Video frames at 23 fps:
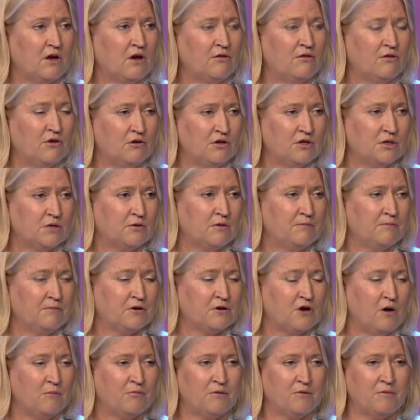on those who are
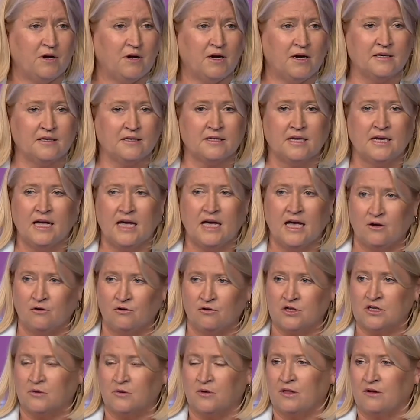compromised, and
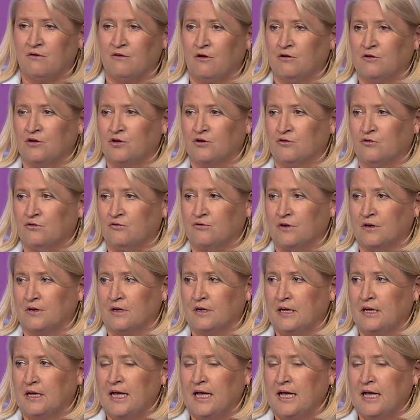also on their own children.